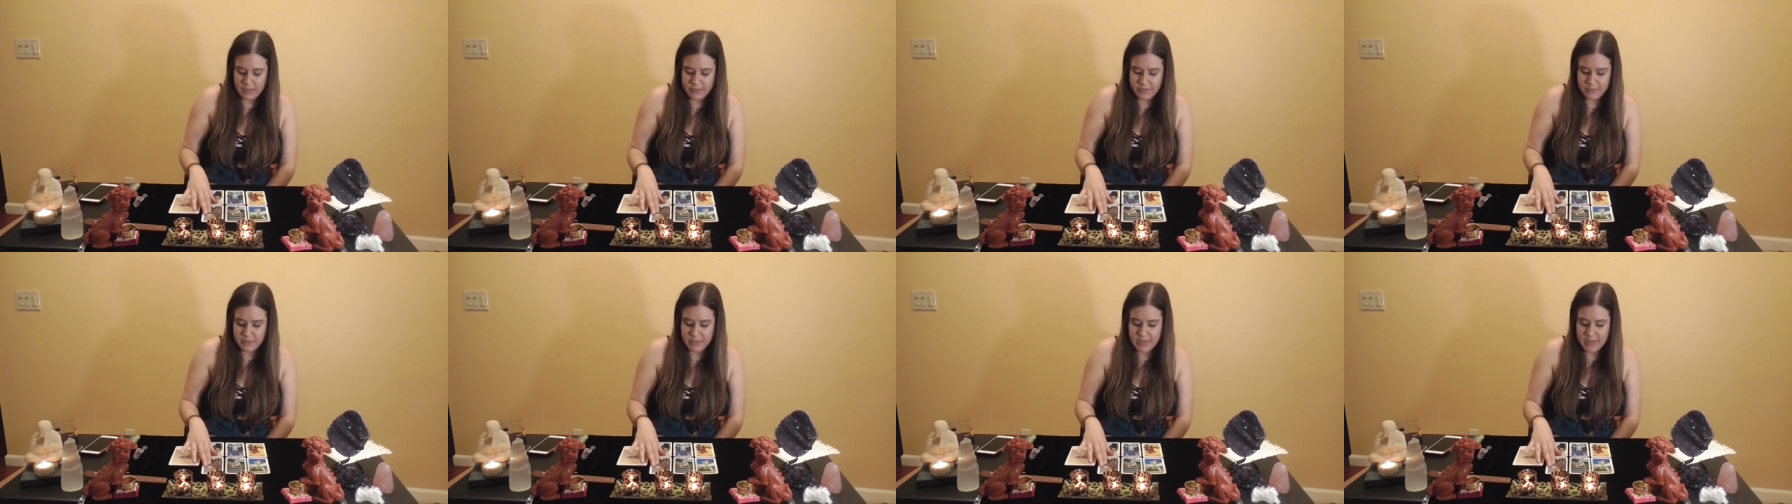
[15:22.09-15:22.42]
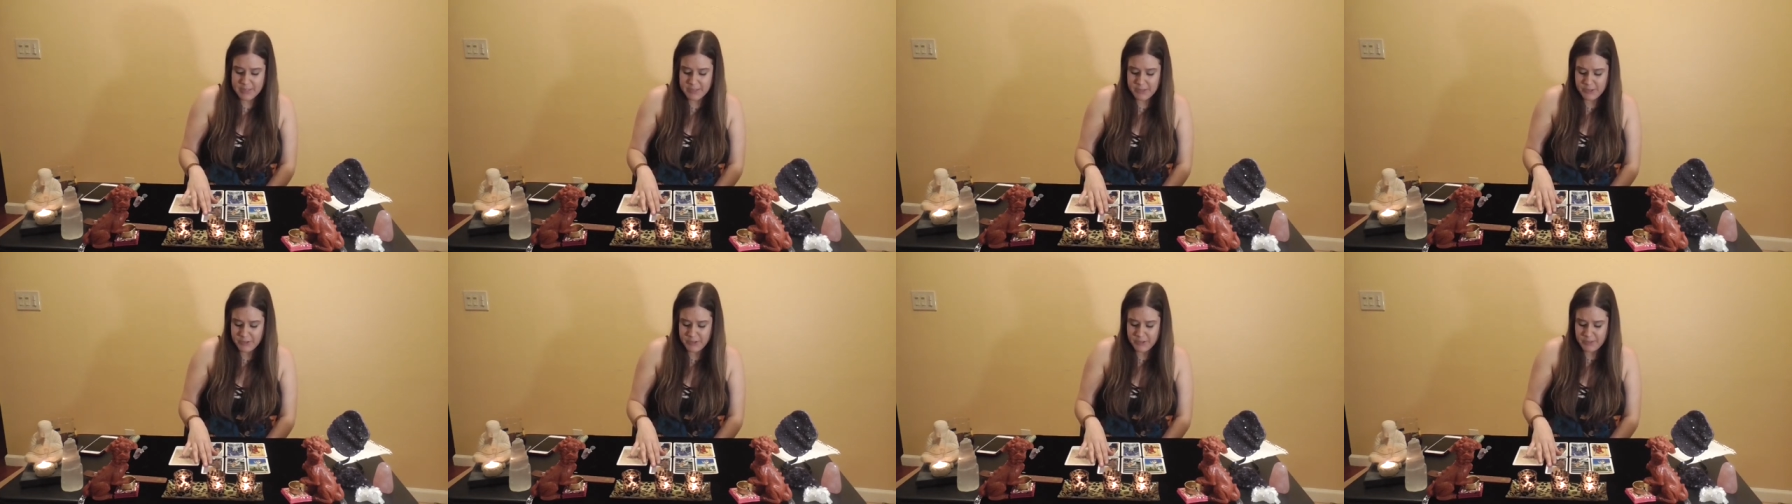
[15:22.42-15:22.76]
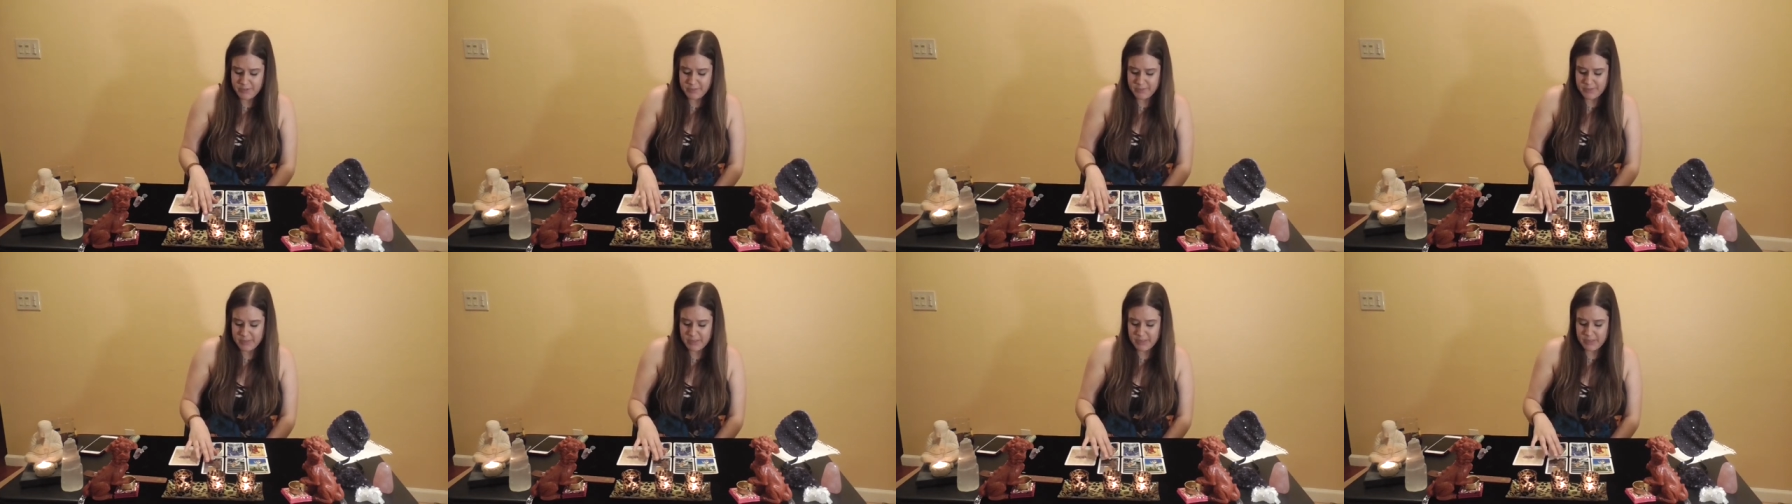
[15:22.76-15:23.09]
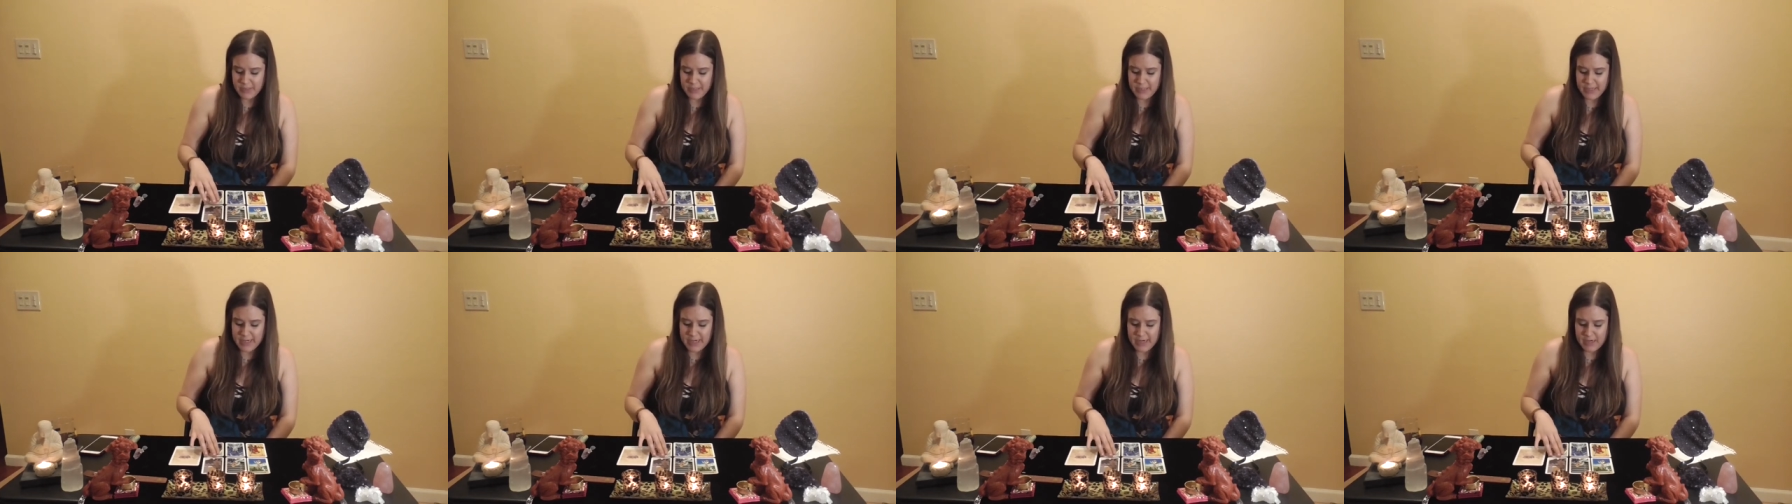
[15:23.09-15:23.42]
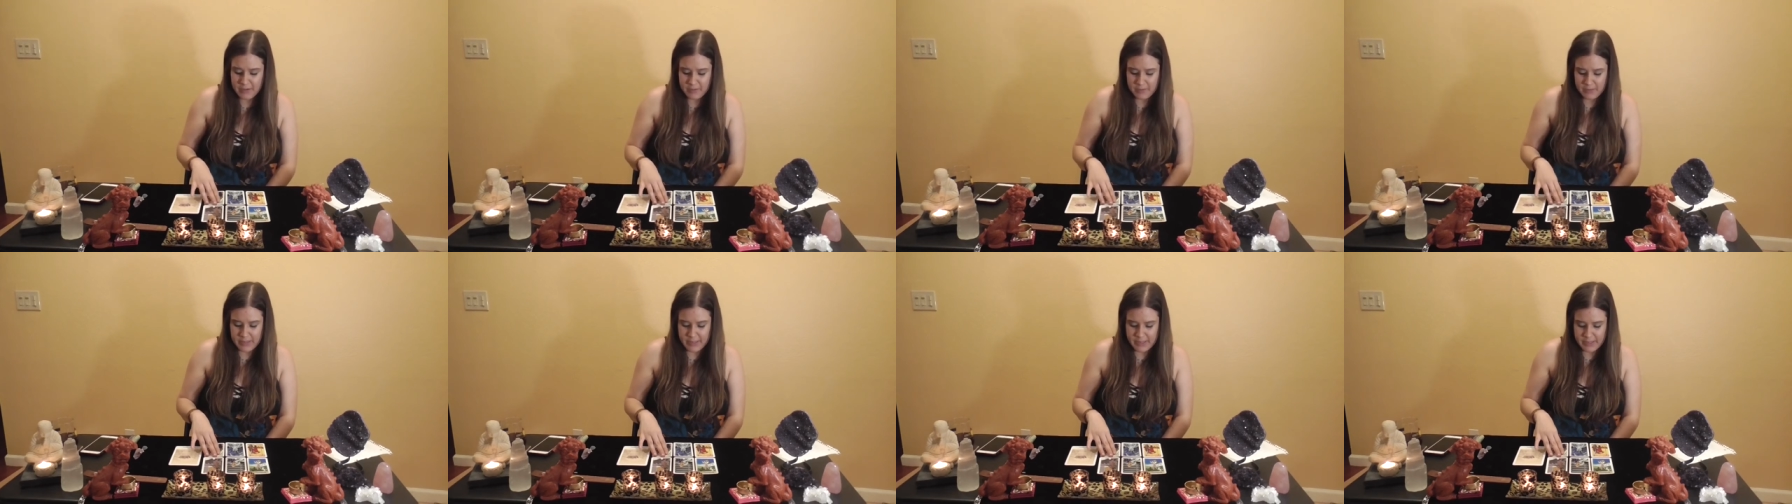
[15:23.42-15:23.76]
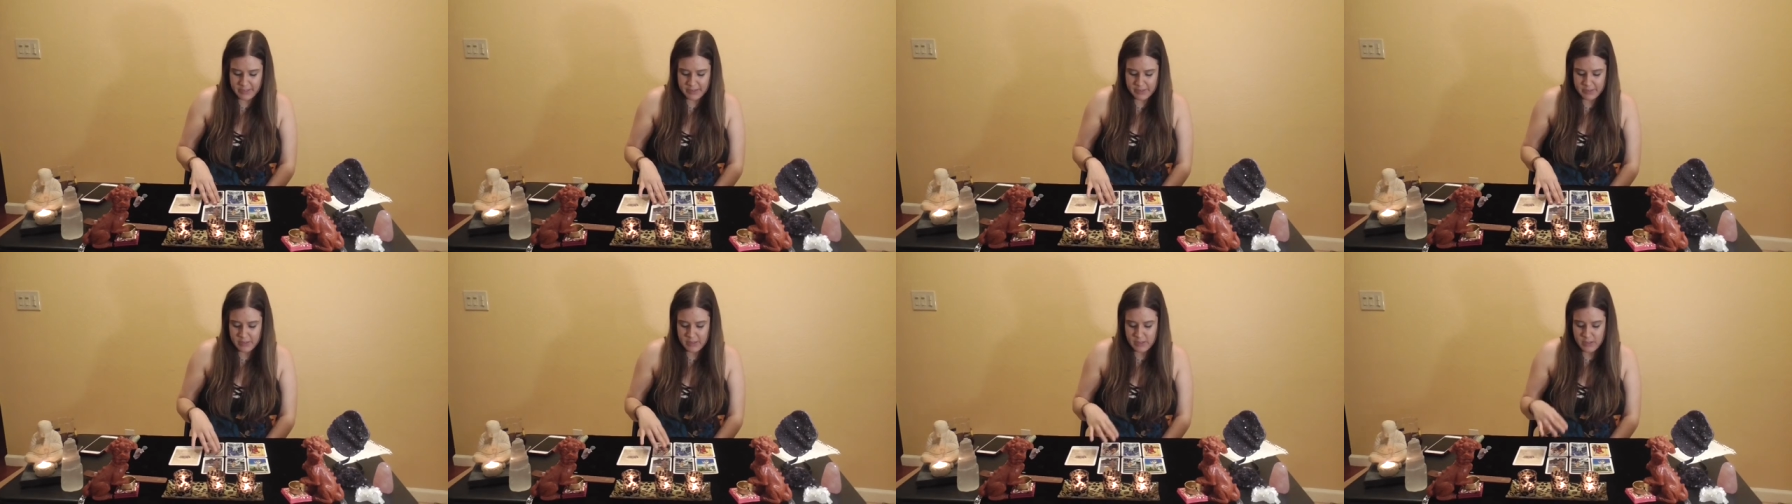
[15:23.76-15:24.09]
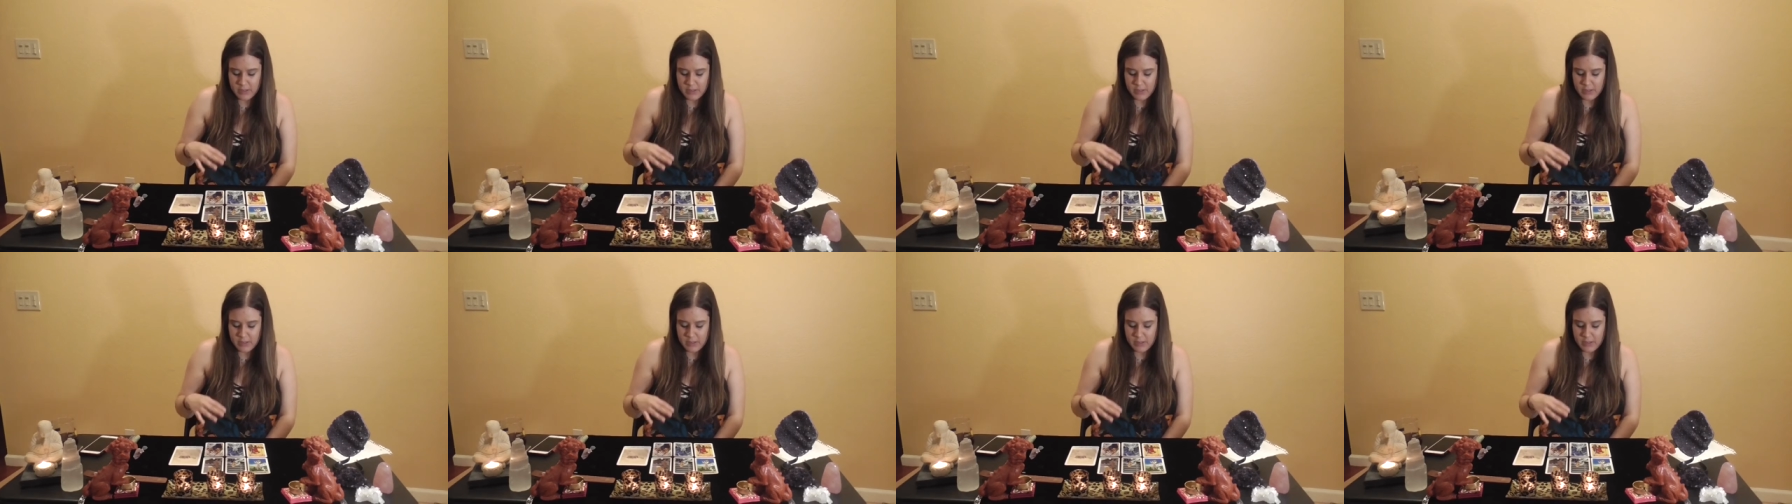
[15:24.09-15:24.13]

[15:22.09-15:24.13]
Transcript: you guys are just figuring out like